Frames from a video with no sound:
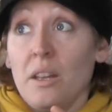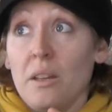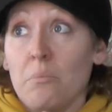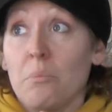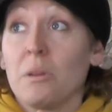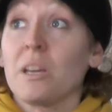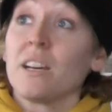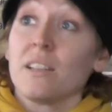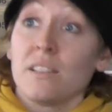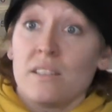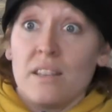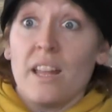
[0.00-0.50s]

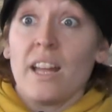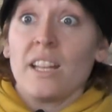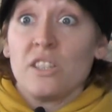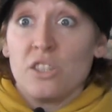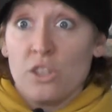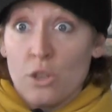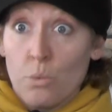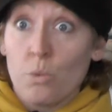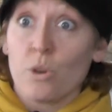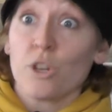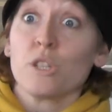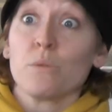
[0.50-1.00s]
because that's
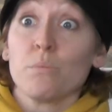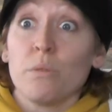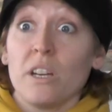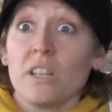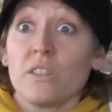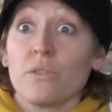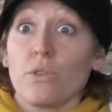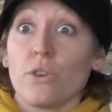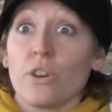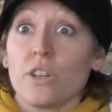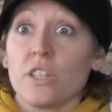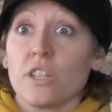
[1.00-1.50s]
the worst
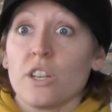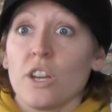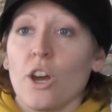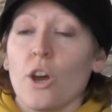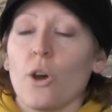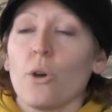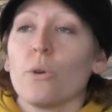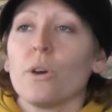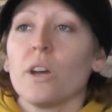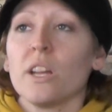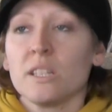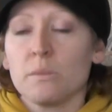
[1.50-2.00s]
place for it to
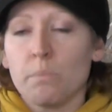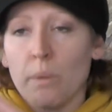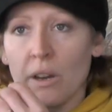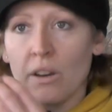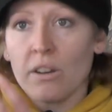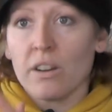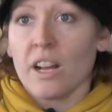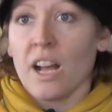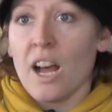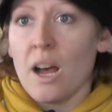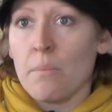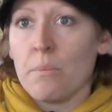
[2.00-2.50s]
go. It's
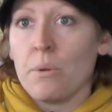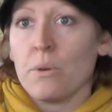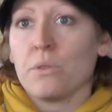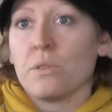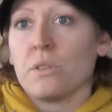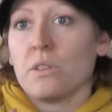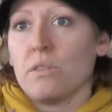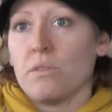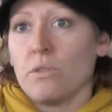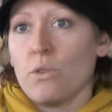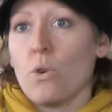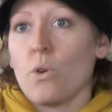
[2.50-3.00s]
better to
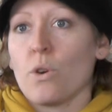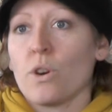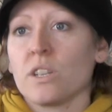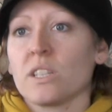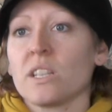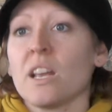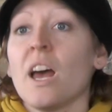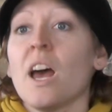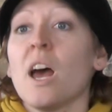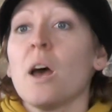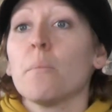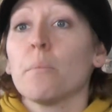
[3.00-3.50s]
compost it, of
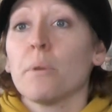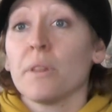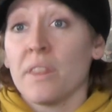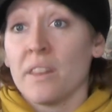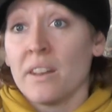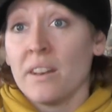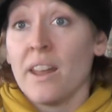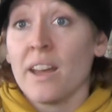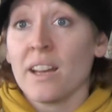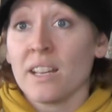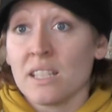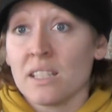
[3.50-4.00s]
course, but the
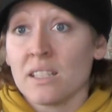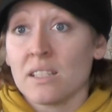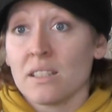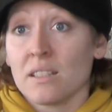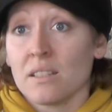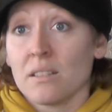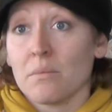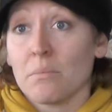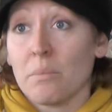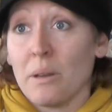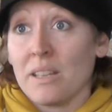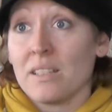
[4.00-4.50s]

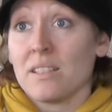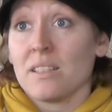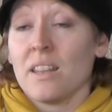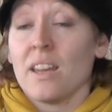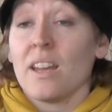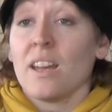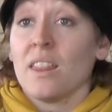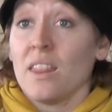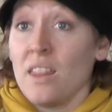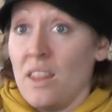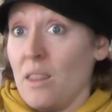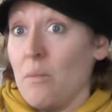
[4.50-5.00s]
next best
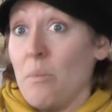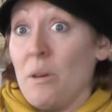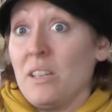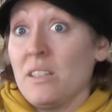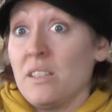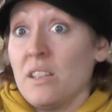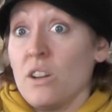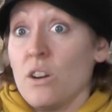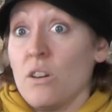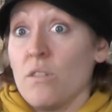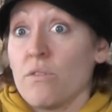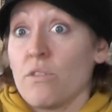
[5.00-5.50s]
thing, the
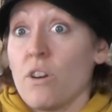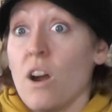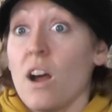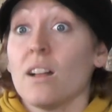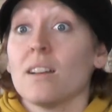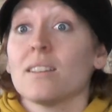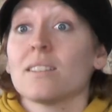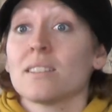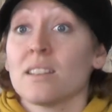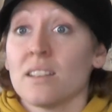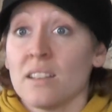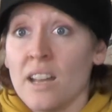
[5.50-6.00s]
best thing overall,
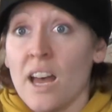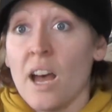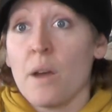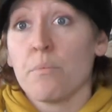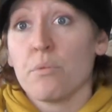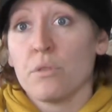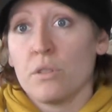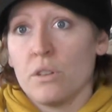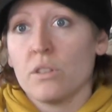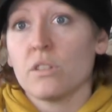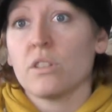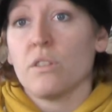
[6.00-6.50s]
is to not
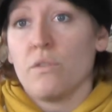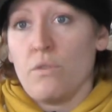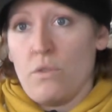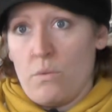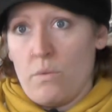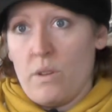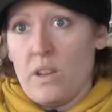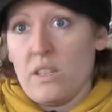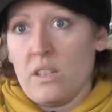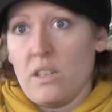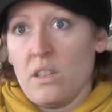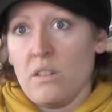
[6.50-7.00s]
produce the food
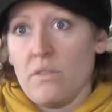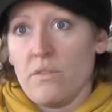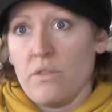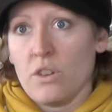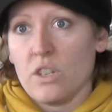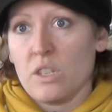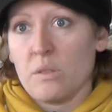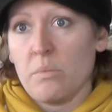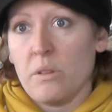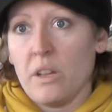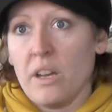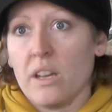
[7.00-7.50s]
waste in the
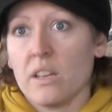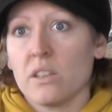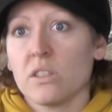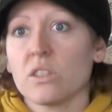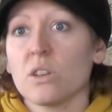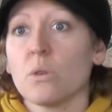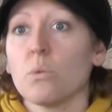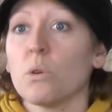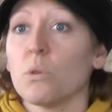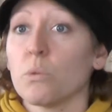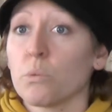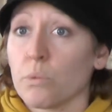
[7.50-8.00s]
first place.
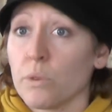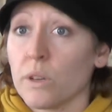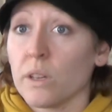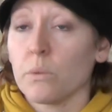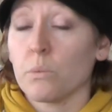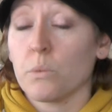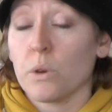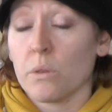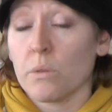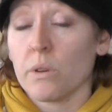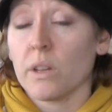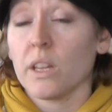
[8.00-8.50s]
So
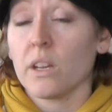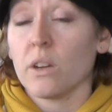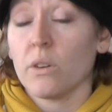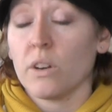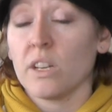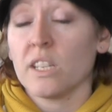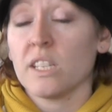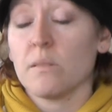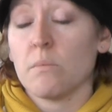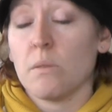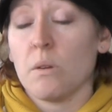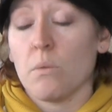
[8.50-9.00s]
we're really
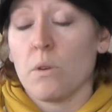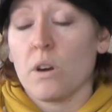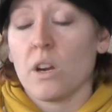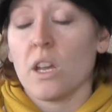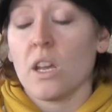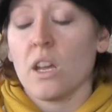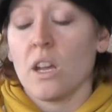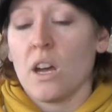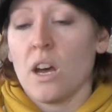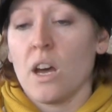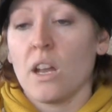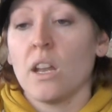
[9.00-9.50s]
going to be
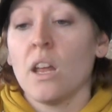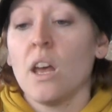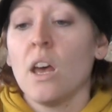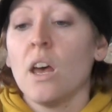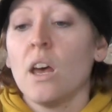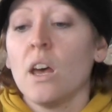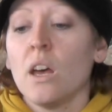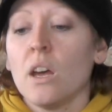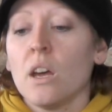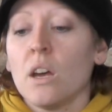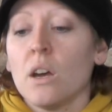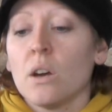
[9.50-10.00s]
working on
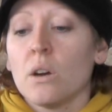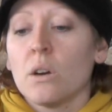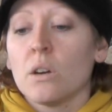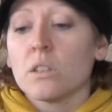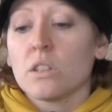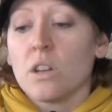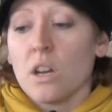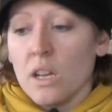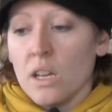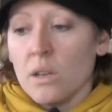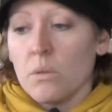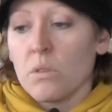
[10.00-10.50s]

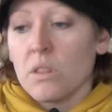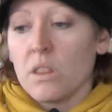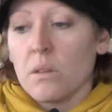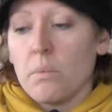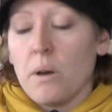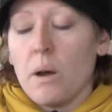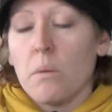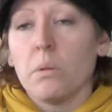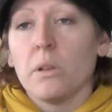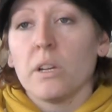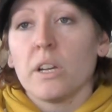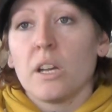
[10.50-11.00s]
talking with the
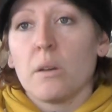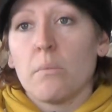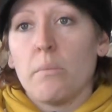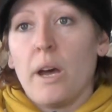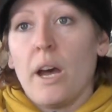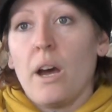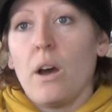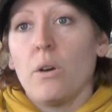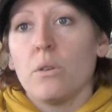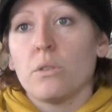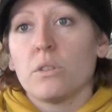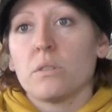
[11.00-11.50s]
public
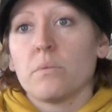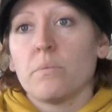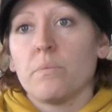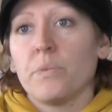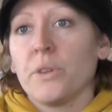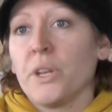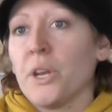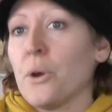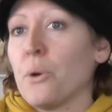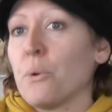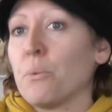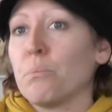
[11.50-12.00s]
about,
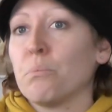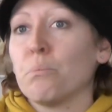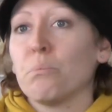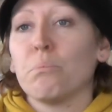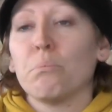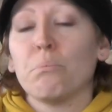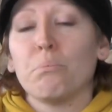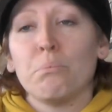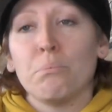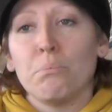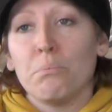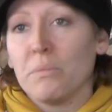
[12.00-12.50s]

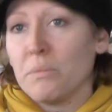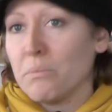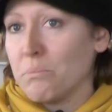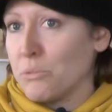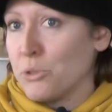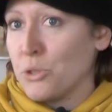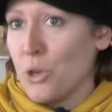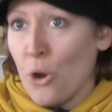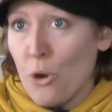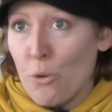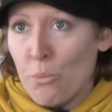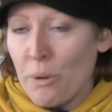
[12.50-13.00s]

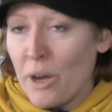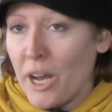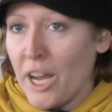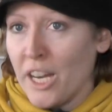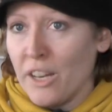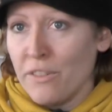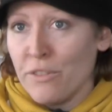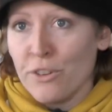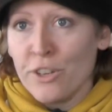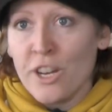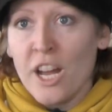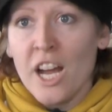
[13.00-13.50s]
don't buy it if you're